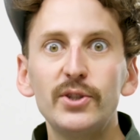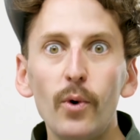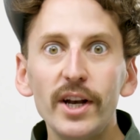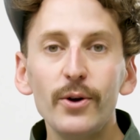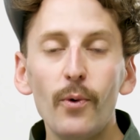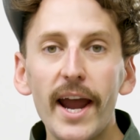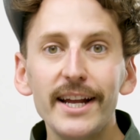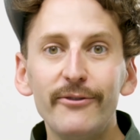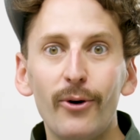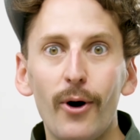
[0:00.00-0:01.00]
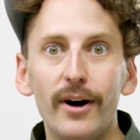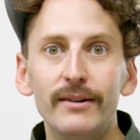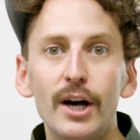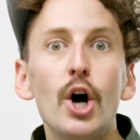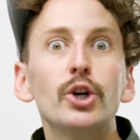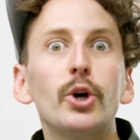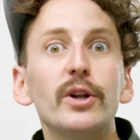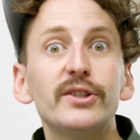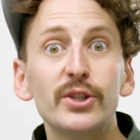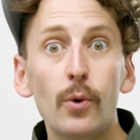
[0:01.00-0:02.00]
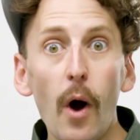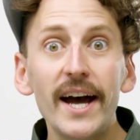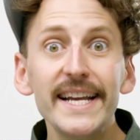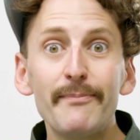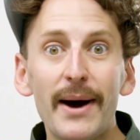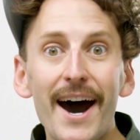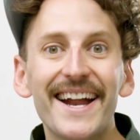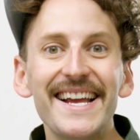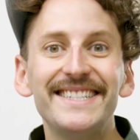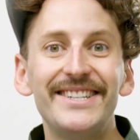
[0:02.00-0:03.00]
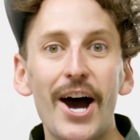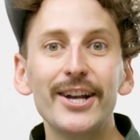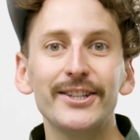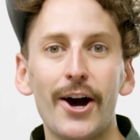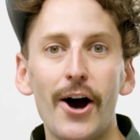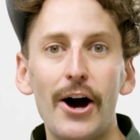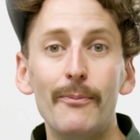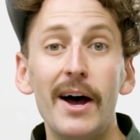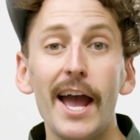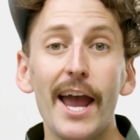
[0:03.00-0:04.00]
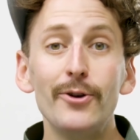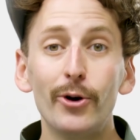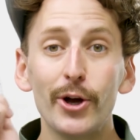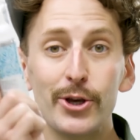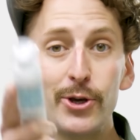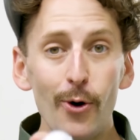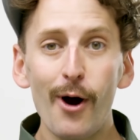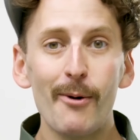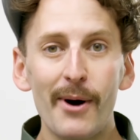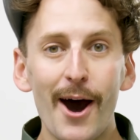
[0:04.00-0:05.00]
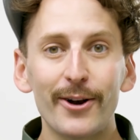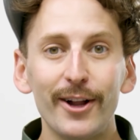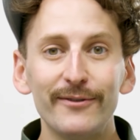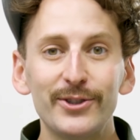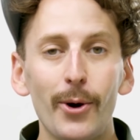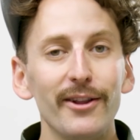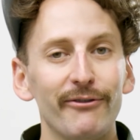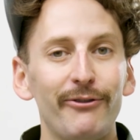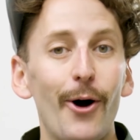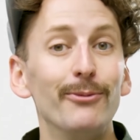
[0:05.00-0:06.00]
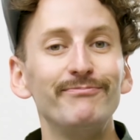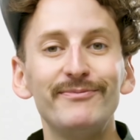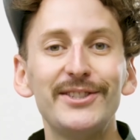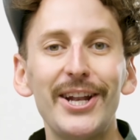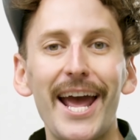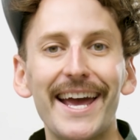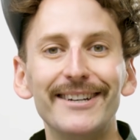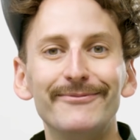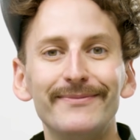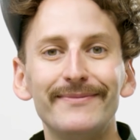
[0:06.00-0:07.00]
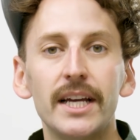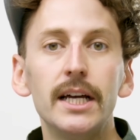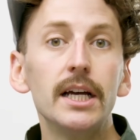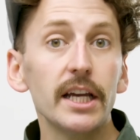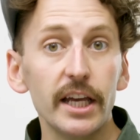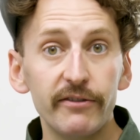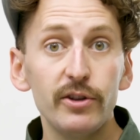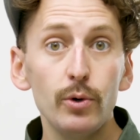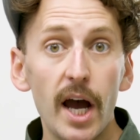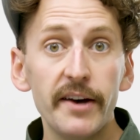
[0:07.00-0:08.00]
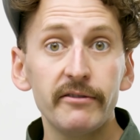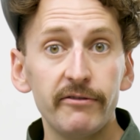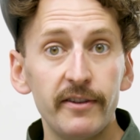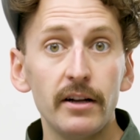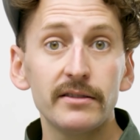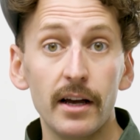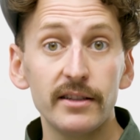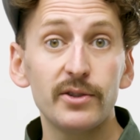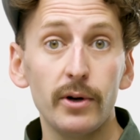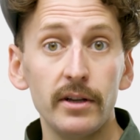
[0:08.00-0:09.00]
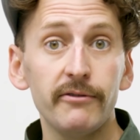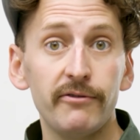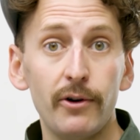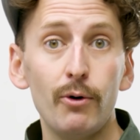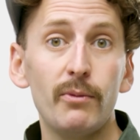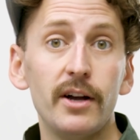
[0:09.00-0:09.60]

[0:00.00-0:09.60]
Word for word: So what are you waiting for? Go to squattypotty.com and order your bottle of toilet foam today. If you haven't felt our toilet foam